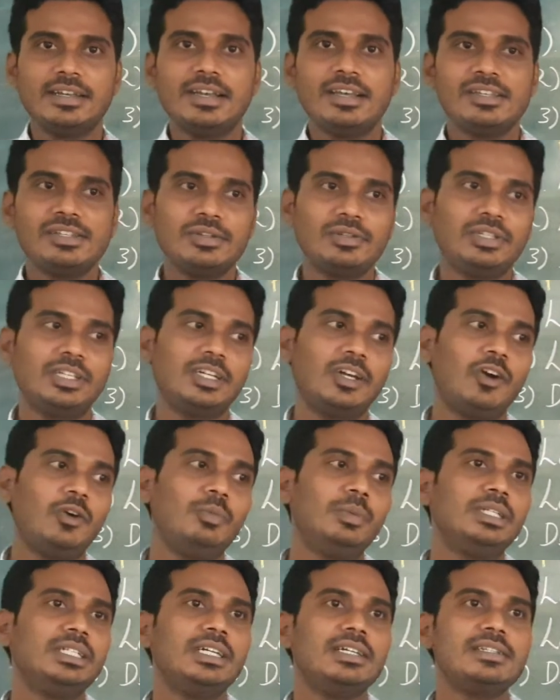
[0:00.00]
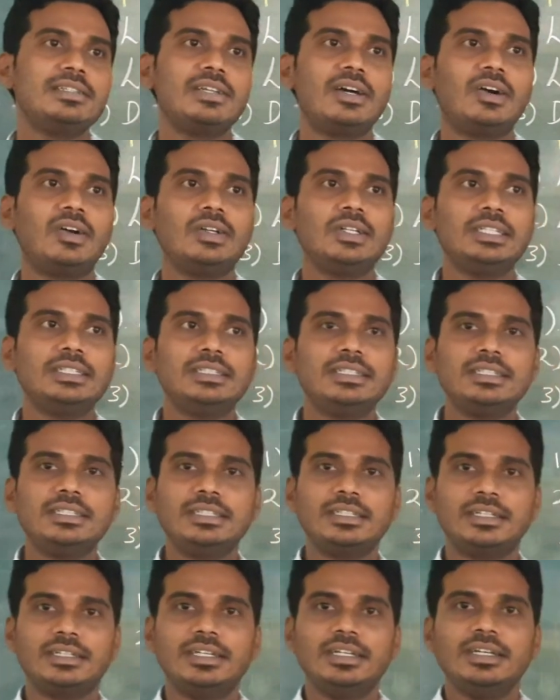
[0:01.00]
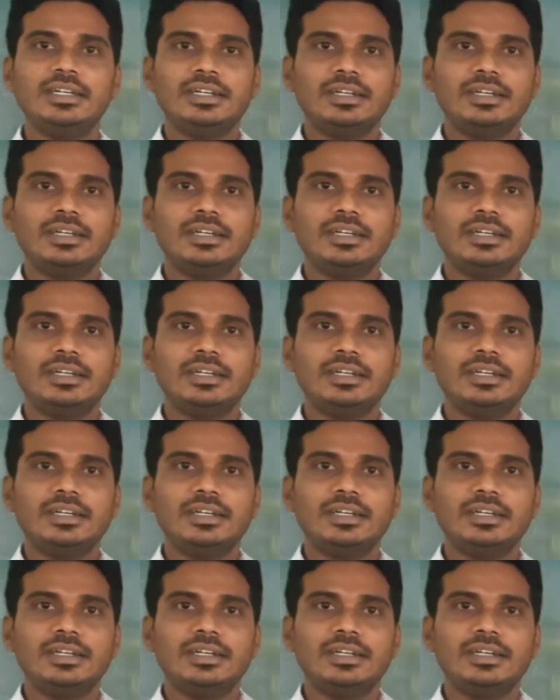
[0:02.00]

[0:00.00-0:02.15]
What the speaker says: So the government has ordered that